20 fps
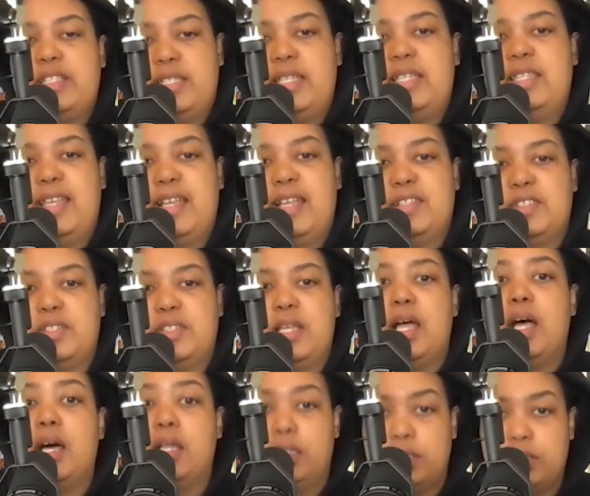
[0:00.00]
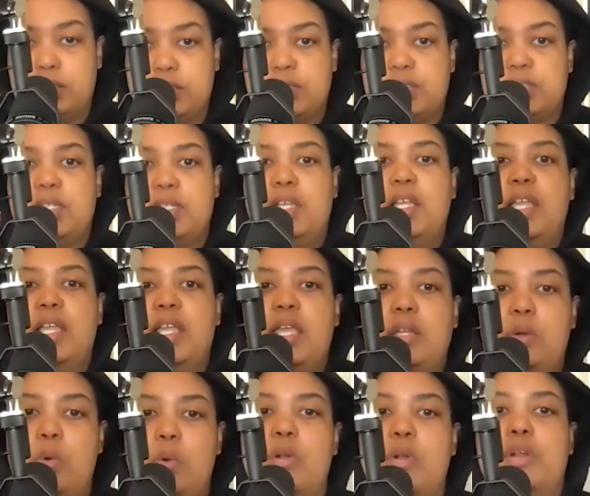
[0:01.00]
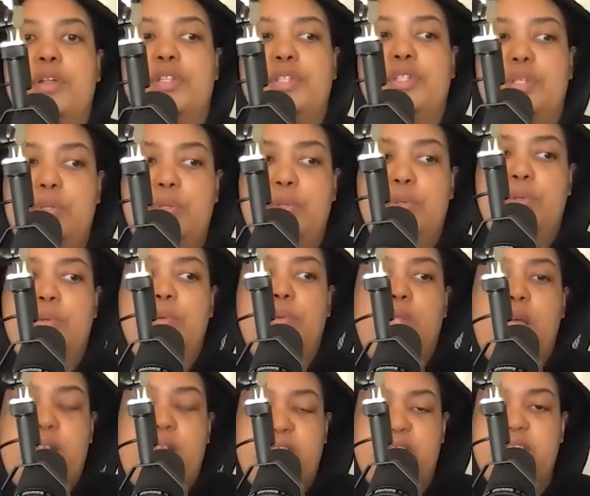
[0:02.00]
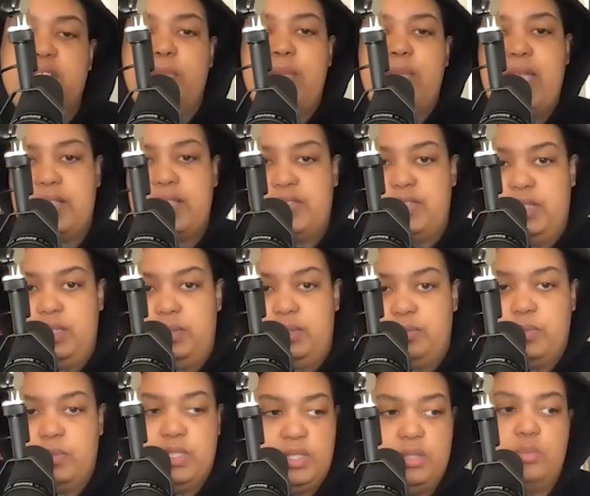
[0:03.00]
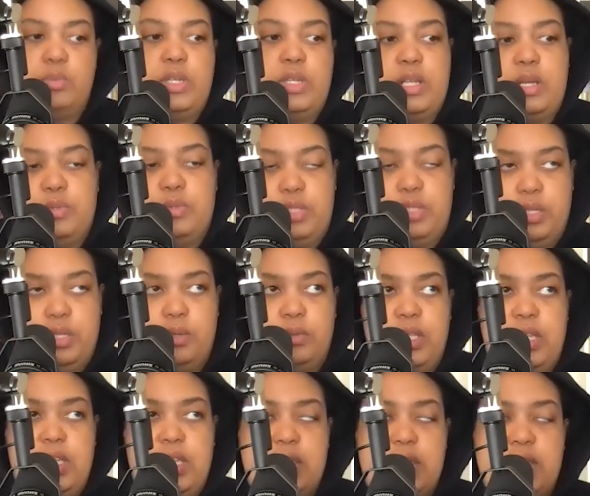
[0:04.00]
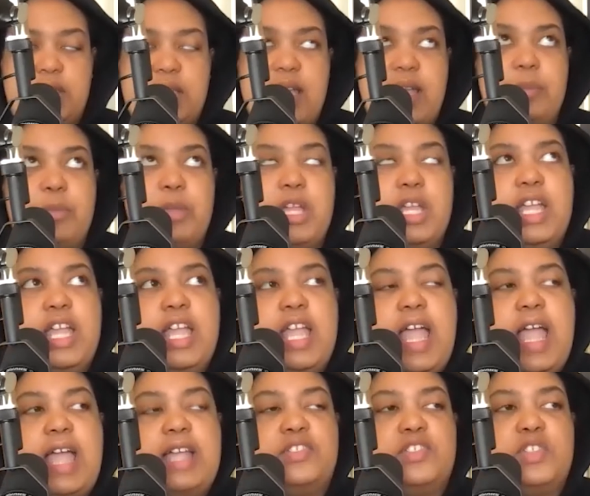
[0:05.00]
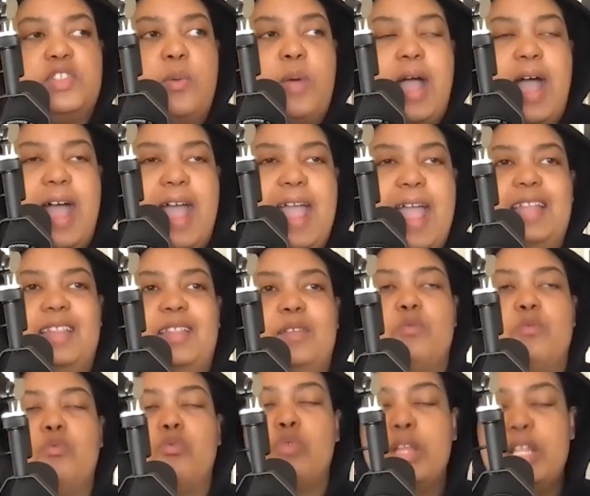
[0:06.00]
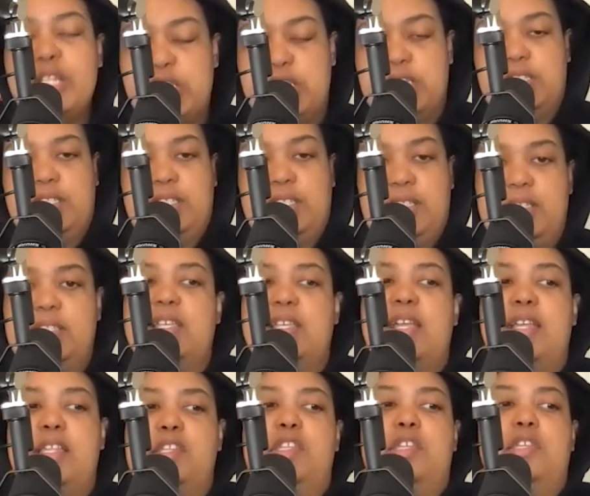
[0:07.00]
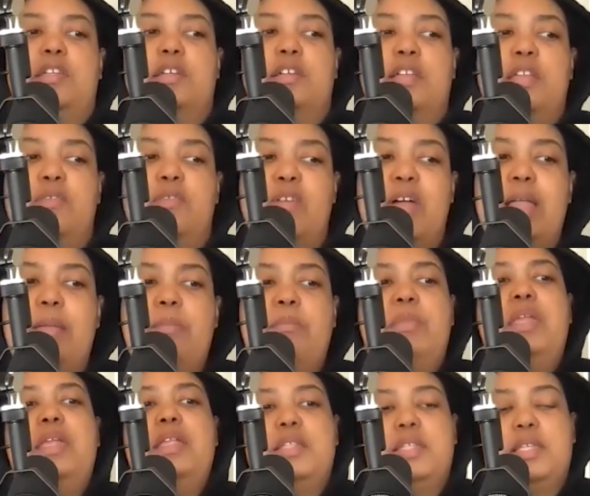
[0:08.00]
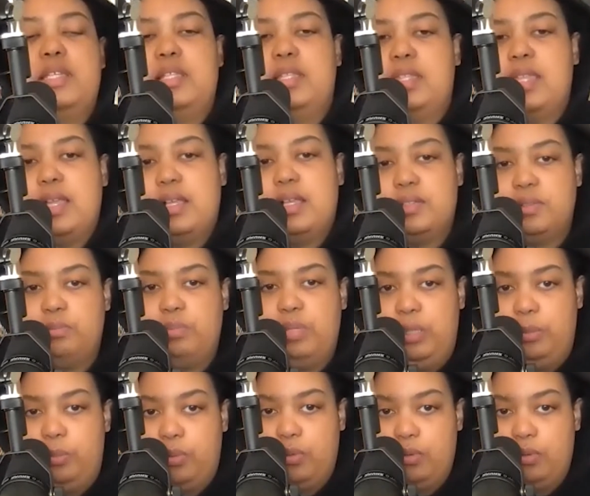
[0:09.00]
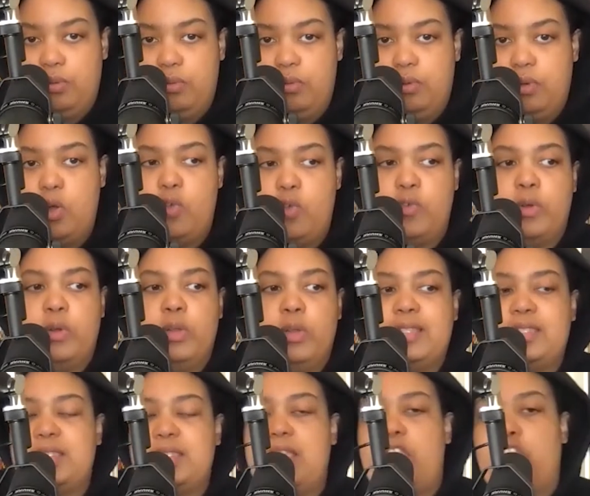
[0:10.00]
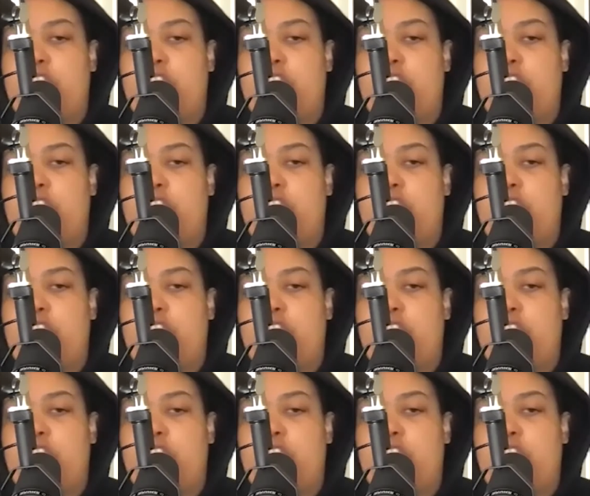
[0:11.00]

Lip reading: $10,000 in order to launch this magazine. This is what I needed at the time. And so I had originally this idea: if I meet 10,000 people over, let's say,